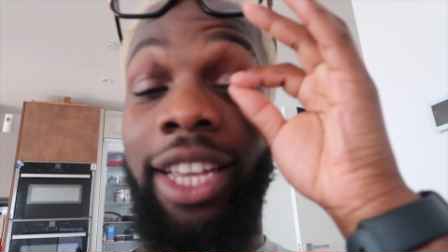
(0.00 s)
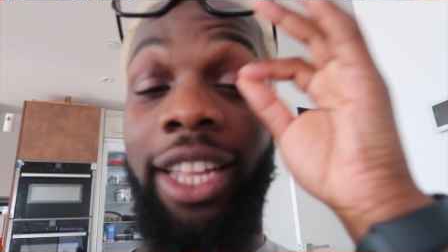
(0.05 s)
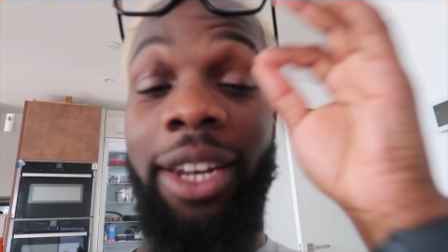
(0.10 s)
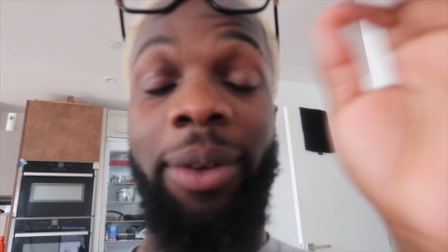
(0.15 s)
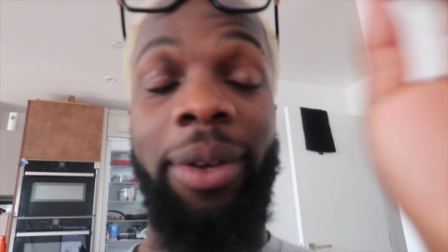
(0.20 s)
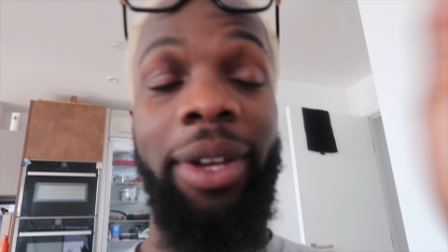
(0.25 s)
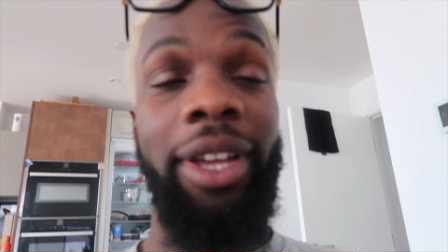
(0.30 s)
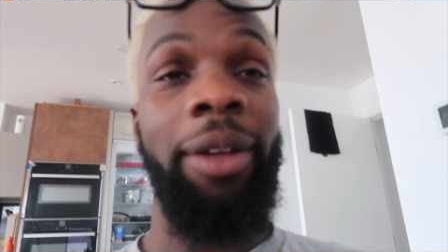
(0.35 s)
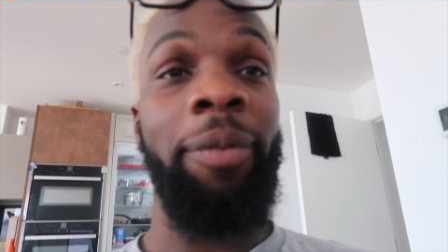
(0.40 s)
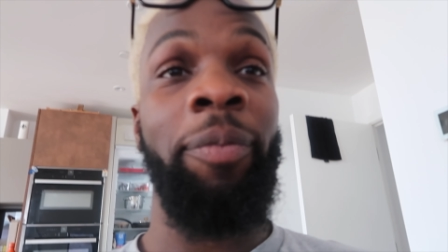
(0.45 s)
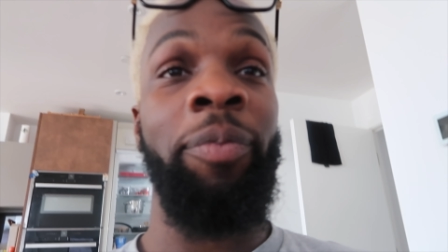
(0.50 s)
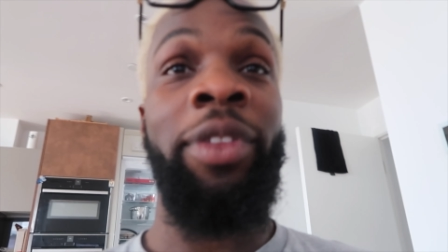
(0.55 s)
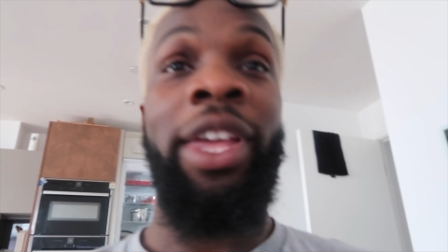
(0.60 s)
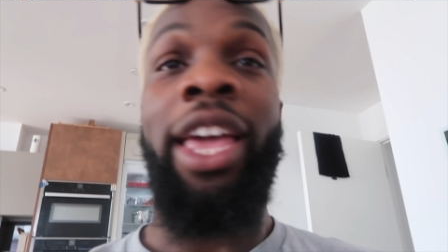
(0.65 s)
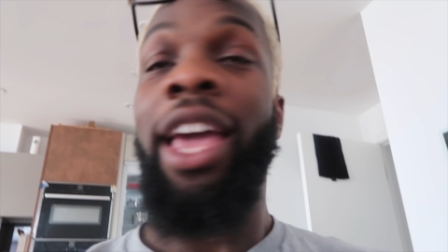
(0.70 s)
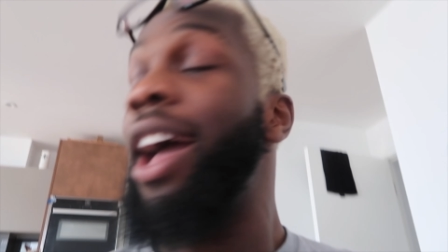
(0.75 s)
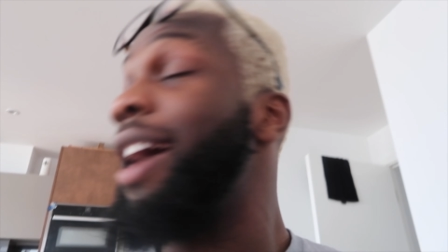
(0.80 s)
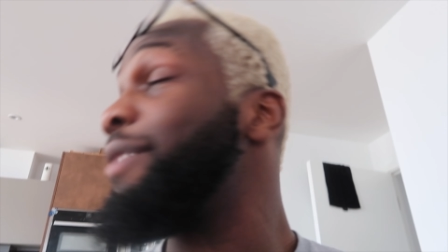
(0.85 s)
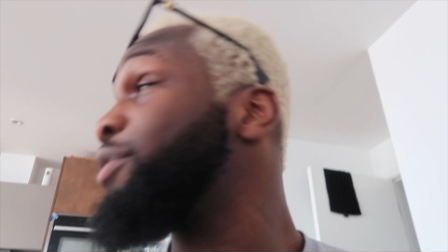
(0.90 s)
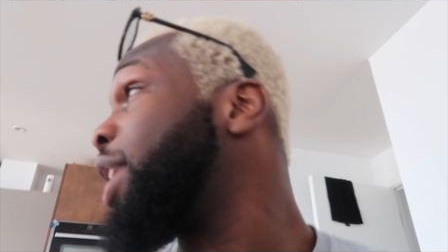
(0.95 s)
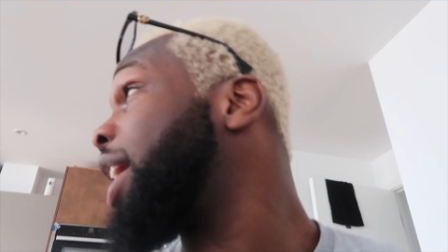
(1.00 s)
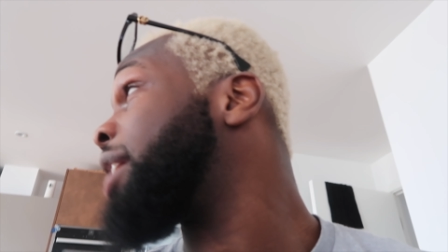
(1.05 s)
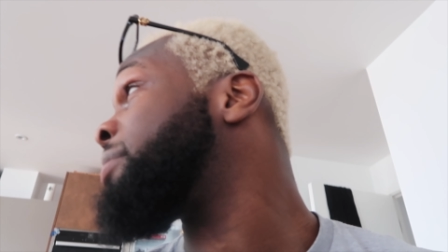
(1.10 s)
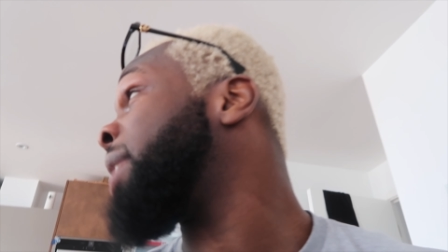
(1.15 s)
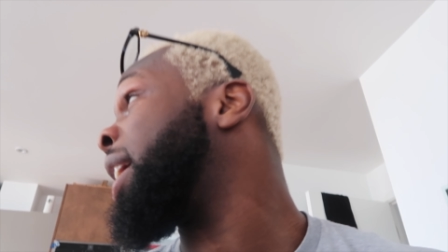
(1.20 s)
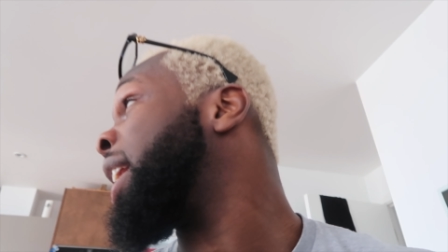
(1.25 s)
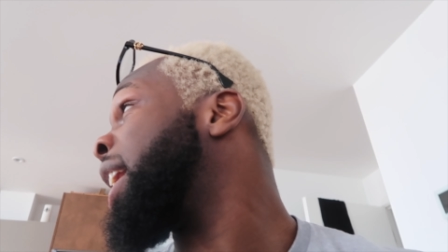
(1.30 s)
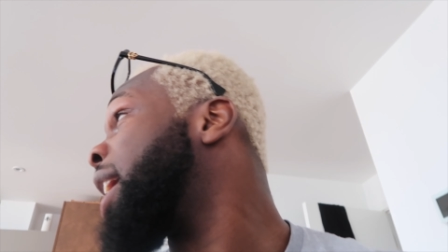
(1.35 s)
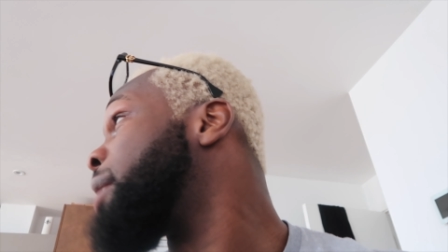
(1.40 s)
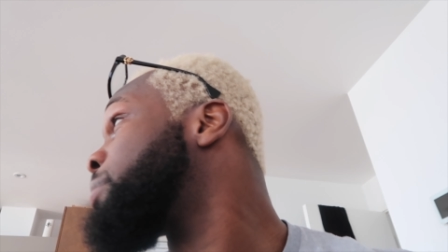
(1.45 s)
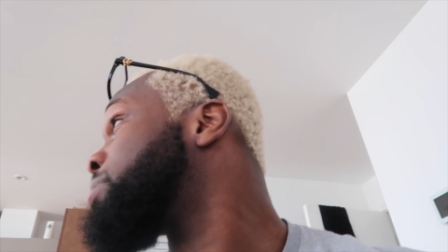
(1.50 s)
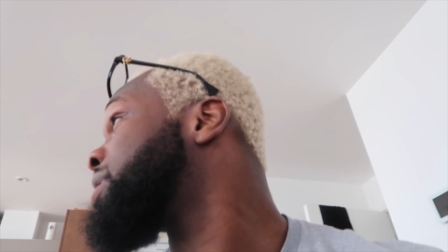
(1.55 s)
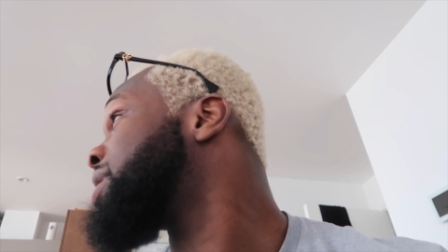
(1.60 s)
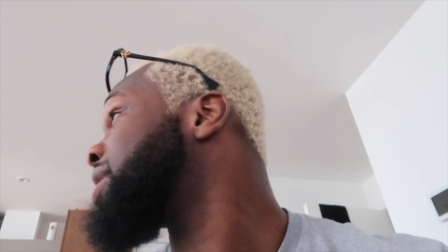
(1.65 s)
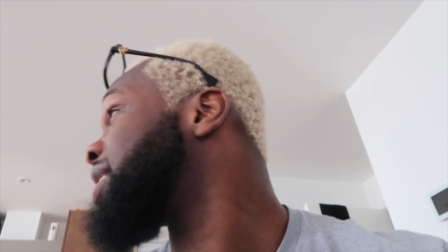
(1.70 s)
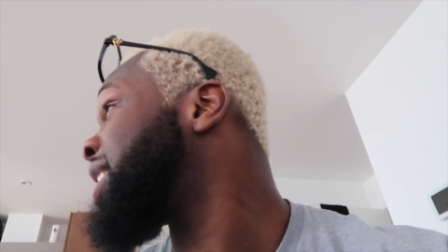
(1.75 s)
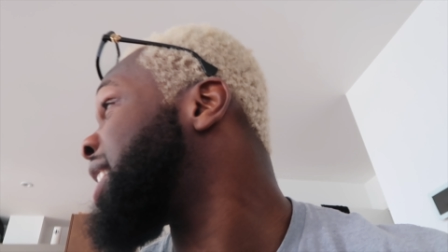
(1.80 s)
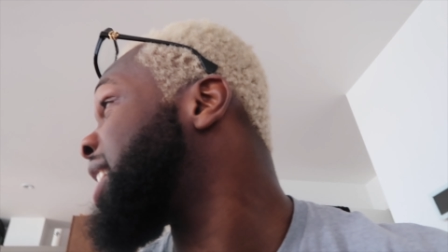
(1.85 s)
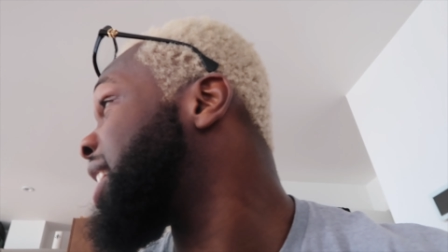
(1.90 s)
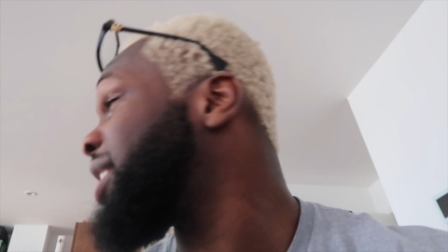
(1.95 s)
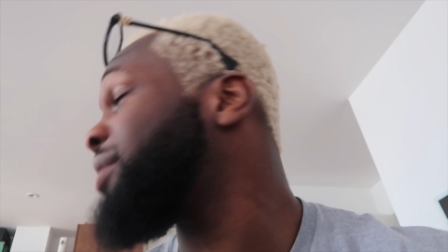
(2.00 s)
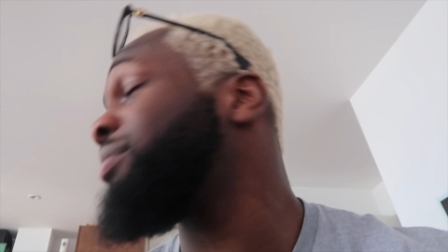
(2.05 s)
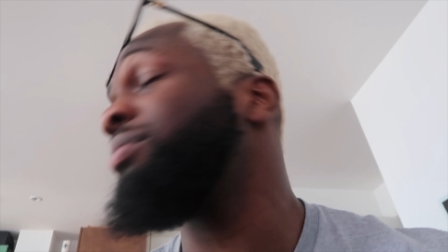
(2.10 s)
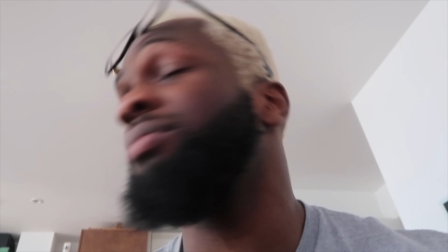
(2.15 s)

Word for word: Anyway, I've not had my nap today.